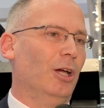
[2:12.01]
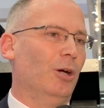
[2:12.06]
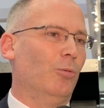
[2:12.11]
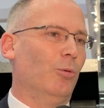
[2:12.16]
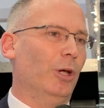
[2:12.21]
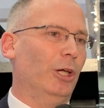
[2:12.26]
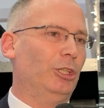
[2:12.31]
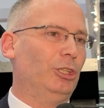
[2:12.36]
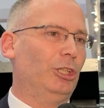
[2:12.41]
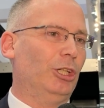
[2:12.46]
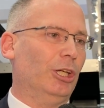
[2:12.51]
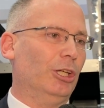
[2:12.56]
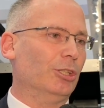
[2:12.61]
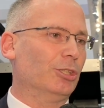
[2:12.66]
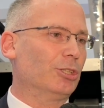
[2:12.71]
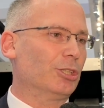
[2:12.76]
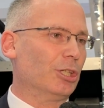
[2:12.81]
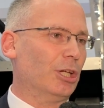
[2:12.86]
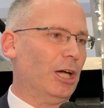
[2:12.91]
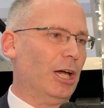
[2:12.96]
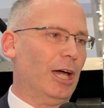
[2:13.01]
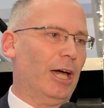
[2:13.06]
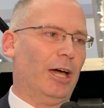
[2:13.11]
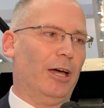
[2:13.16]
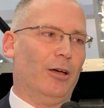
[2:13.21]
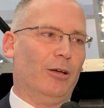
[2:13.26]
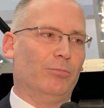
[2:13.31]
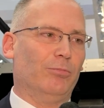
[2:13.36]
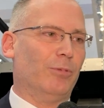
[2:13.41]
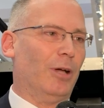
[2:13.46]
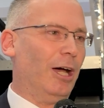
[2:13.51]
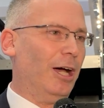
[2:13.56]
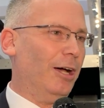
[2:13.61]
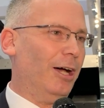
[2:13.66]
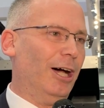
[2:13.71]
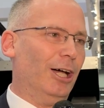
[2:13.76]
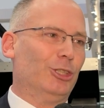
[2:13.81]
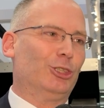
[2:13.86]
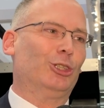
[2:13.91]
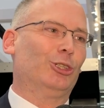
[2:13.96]
which is uh,
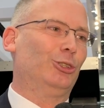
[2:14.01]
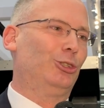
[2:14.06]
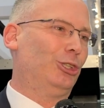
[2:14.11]
us